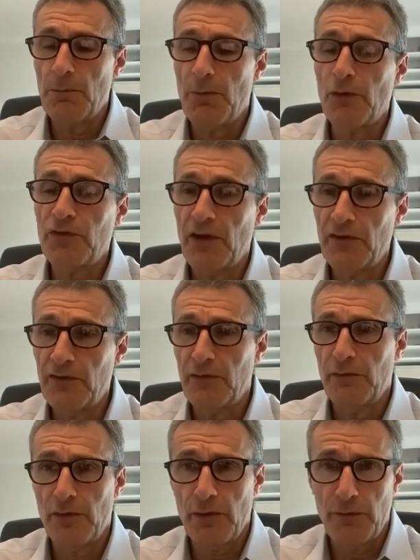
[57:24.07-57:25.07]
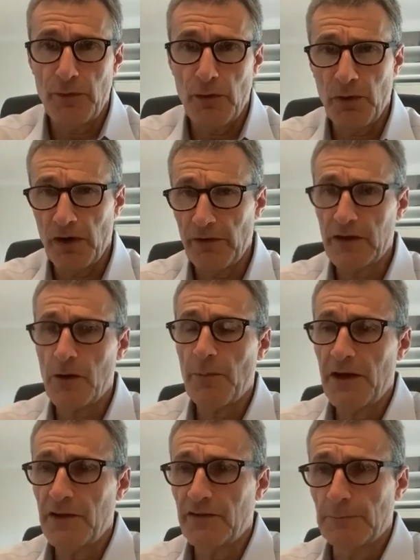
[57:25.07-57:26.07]
process for private
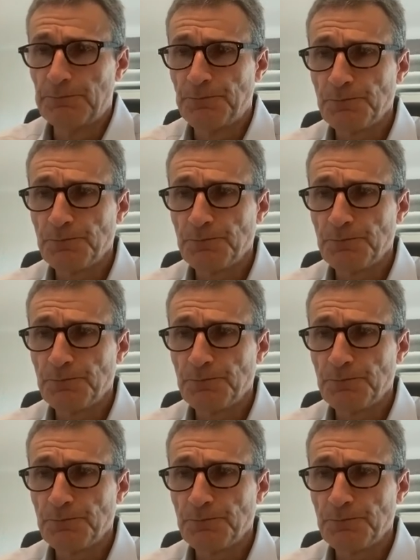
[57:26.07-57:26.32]
companies.